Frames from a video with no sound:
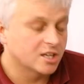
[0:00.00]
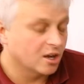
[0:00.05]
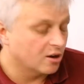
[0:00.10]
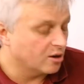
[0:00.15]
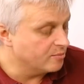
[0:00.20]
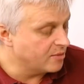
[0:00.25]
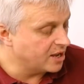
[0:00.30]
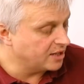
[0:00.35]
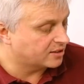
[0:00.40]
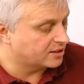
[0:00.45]

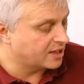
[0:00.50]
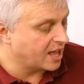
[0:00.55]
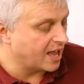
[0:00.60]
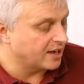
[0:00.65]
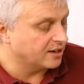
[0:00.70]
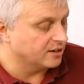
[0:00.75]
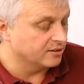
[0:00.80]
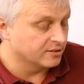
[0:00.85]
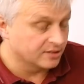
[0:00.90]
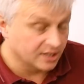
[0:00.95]
So it meant
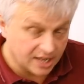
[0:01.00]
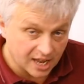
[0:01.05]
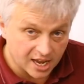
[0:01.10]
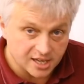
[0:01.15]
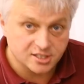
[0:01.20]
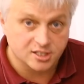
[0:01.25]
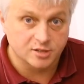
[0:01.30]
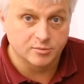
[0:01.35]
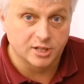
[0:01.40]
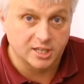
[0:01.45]
that the
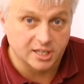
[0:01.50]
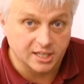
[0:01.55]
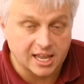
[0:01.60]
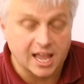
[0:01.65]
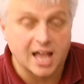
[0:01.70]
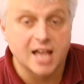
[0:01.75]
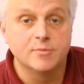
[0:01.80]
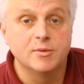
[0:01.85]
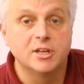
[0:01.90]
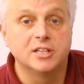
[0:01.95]
customer that
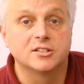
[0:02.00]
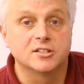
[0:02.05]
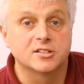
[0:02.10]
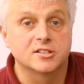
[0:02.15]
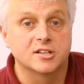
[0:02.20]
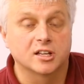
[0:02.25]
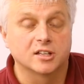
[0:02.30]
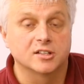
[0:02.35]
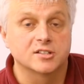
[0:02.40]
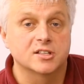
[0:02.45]
came in to
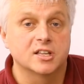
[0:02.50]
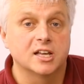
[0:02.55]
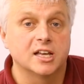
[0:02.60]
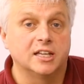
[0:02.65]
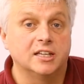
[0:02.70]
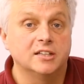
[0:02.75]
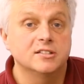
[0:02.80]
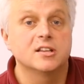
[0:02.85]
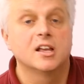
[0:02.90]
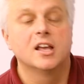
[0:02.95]
sell us
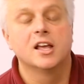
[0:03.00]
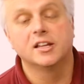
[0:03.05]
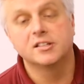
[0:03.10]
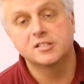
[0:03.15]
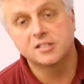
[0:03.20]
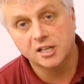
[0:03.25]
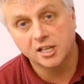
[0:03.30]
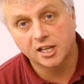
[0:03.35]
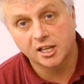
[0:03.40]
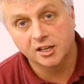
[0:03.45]
these,
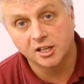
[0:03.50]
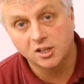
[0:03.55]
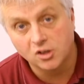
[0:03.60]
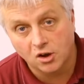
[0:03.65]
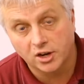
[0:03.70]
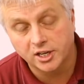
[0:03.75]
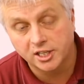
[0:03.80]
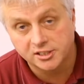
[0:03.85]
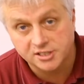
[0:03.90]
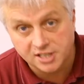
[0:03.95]
instead of getting
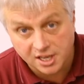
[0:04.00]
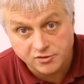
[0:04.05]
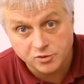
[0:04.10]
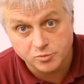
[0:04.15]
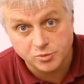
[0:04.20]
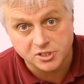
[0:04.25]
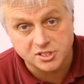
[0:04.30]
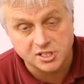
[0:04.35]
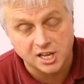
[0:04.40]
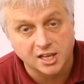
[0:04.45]

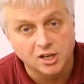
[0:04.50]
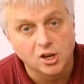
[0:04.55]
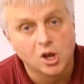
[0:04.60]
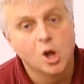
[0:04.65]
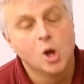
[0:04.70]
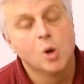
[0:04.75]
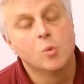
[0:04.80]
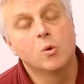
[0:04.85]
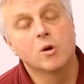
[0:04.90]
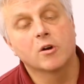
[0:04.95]
97%,
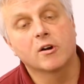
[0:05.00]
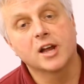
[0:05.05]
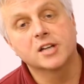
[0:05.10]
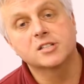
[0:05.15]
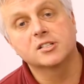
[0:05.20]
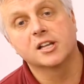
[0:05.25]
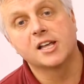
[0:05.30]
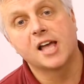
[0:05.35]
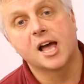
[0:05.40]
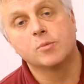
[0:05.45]
we were
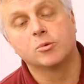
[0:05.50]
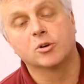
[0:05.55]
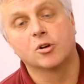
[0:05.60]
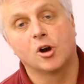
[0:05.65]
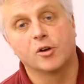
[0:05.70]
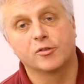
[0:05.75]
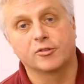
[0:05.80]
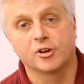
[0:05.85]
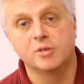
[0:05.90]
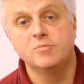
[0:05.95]
actually able
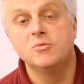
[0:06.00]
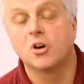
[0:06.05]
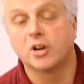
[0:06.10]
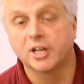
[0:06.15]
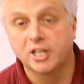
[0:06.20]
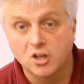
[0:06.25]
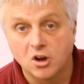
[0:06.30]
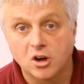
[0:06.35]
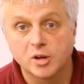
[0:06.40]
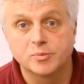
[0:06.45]
to offer him
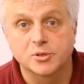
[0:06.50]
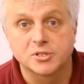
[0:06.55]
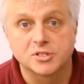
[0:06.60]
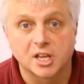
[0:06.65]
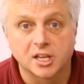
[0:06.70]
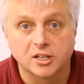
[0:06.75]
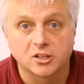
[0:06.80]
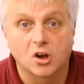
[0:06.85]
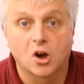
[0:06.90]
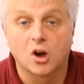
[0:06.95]

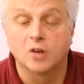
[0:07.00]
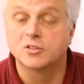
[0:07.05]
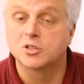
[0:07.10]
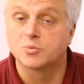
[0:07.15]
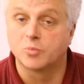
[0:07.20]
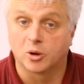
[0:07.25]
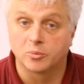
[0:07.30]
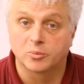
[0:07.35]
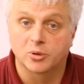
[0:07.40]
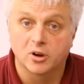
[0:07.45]
99% of
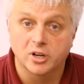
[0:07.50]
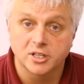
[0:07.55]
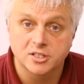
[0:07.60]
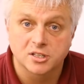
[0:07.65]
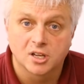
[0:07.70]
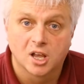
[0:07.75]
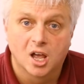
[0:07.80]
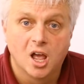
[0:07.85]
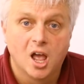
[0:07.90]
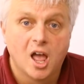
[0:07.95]
spot
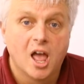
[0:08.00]
price.